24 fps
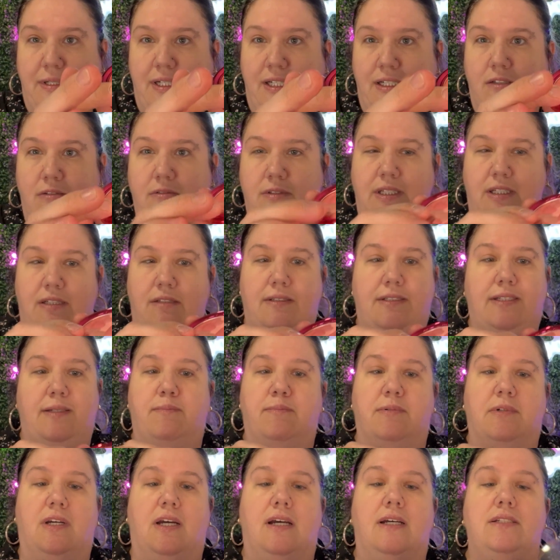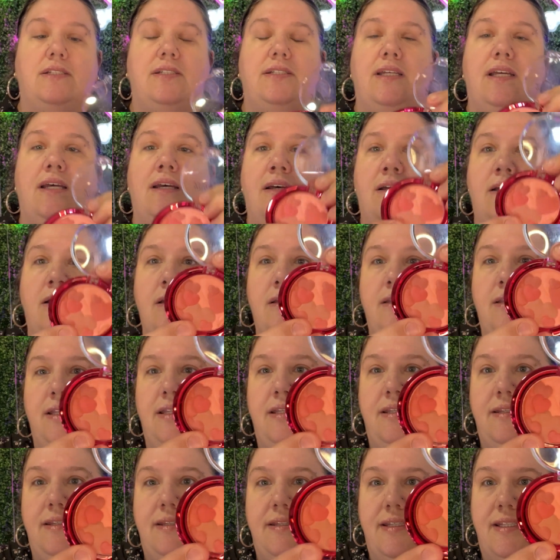I don't use a brush.
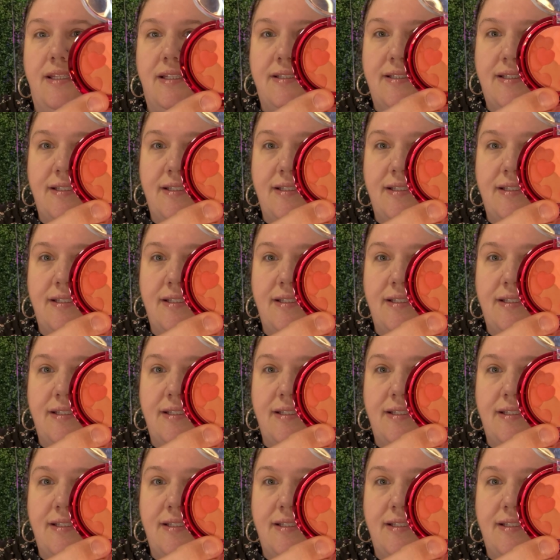This